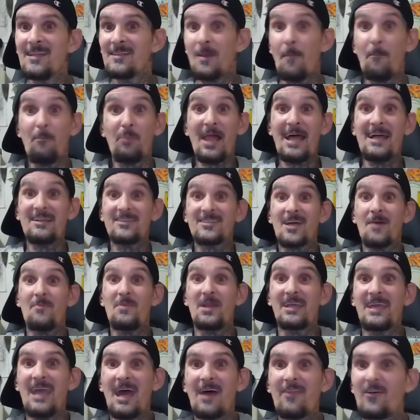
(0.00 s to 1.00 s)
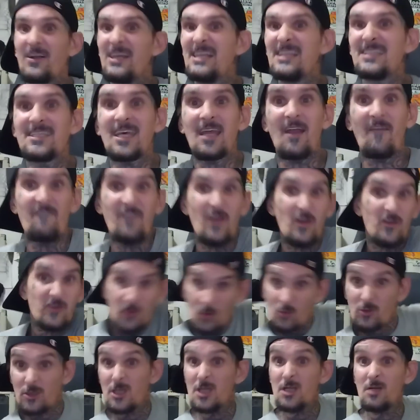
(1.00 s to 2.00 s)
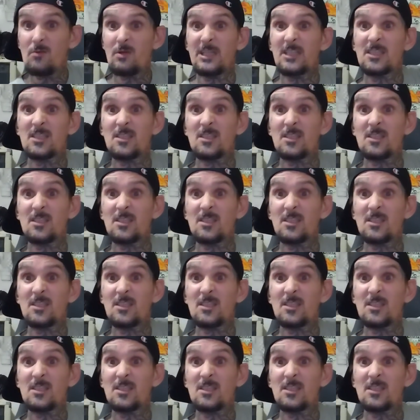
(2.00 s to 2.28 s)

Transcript: The plan's coming together. He said it felt so good when